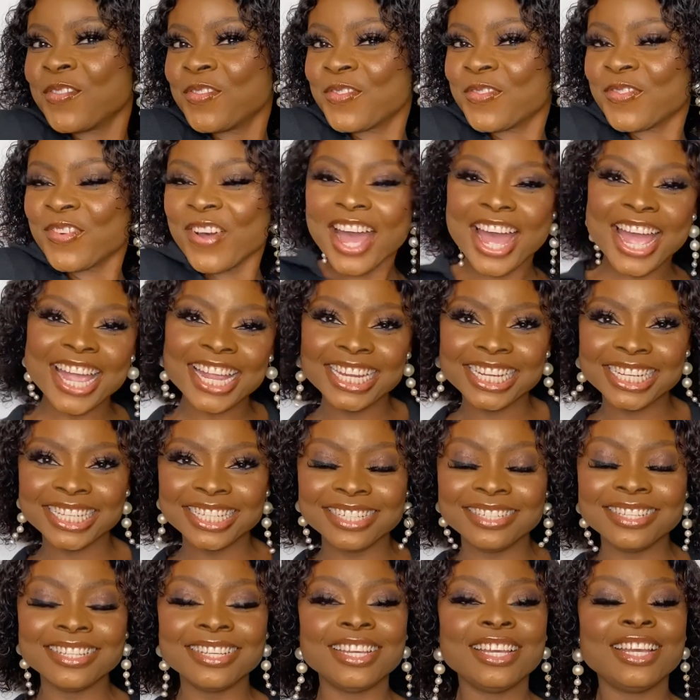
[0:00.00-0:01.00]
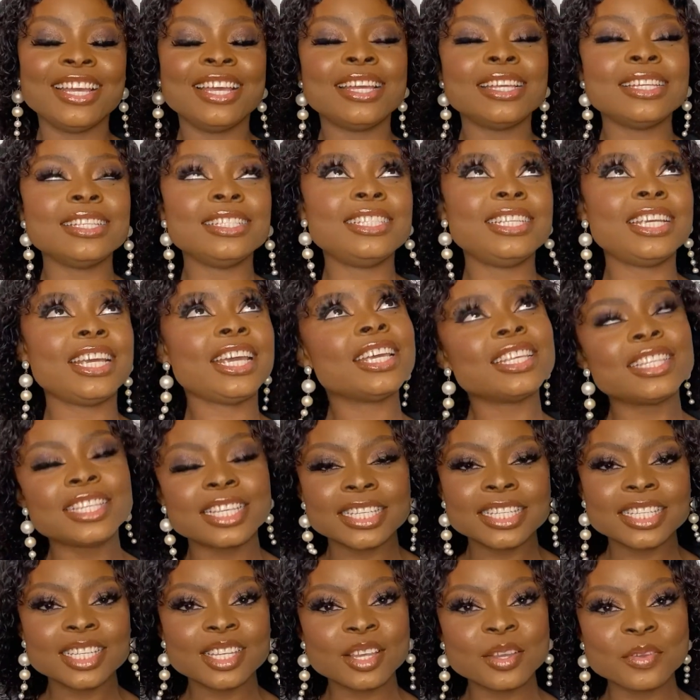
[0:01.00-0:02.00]
fine.
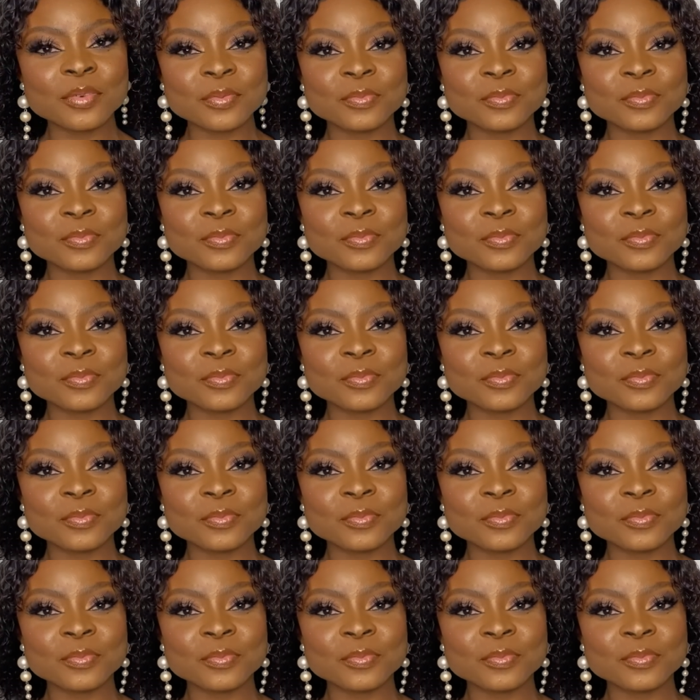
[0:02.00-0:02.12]
Jesus.